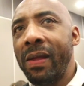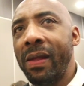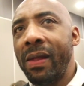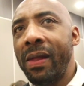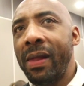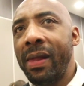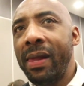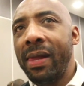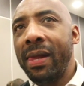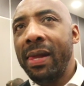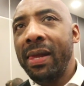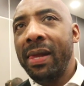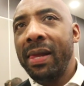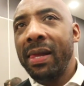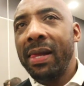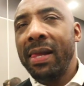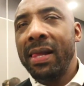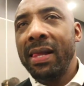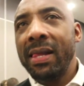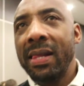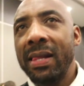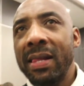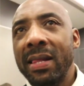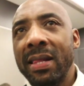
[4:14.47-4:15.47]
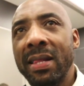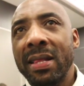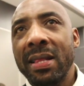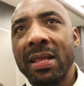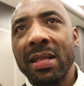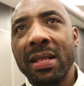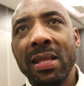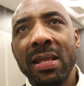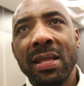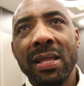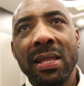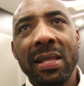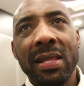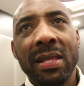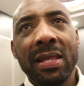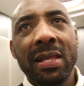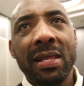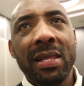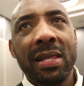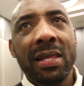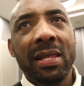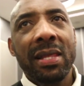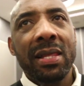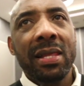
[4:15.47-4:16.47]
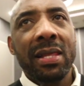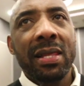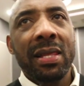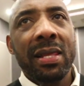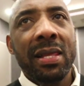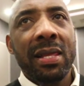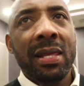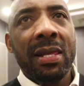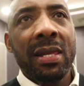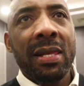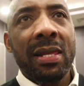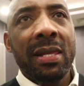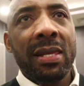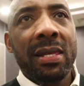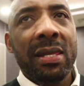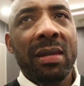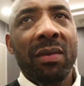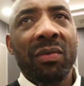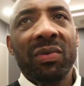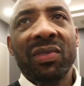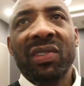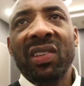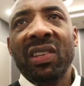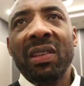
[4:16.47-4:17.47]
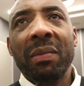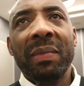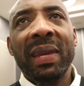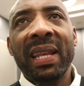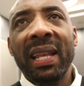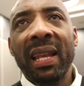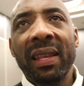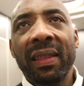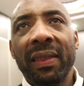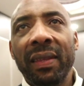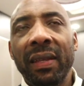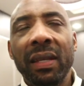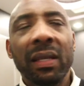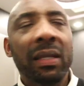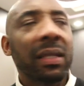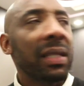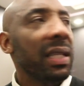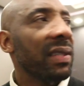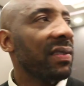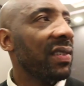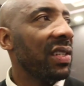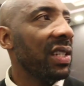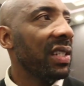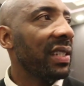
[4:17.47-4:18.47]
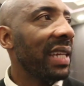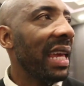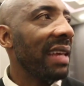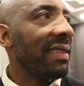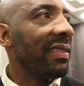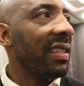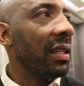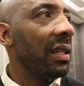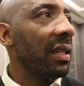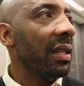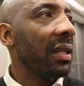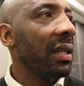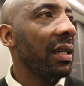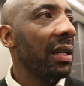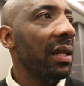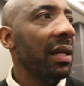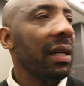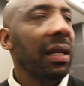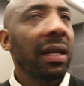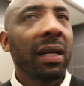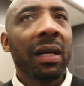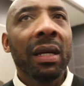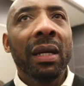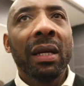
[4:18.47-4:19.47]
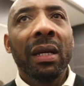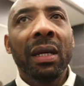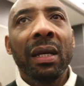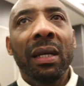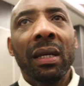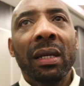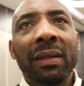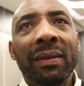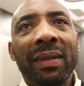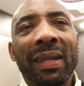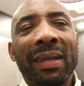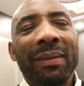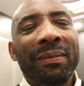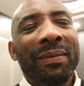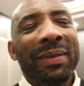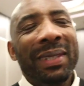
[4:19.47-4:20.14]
Uh, what does this mean? I mean, does it mean anything? Does it mean anything? Listen, it to Tyson, the, it probably does.